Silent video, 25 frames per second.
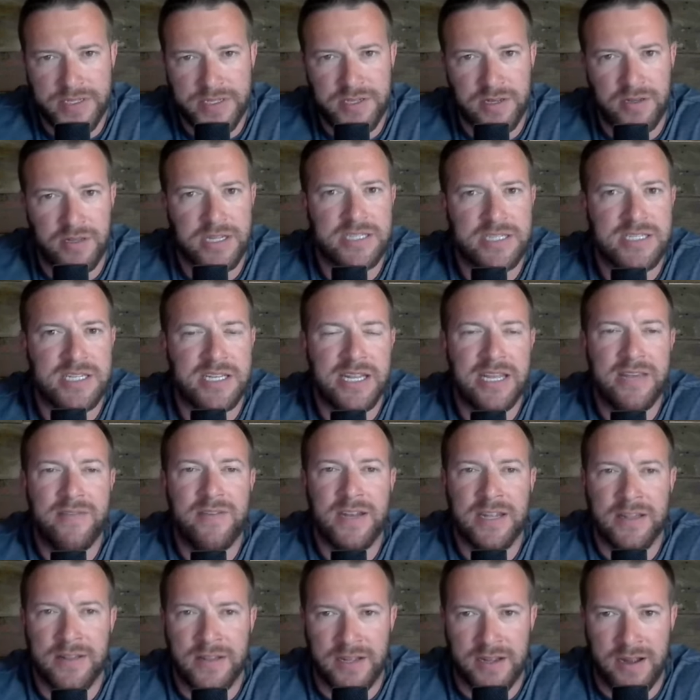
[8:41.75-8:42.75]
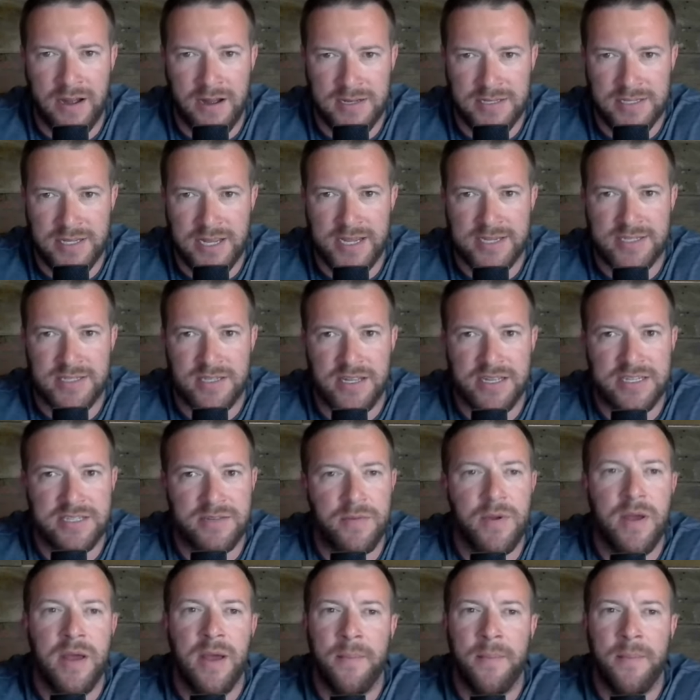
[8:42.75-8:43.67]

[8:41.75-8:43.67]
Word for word: So let's leave it in the context. Let's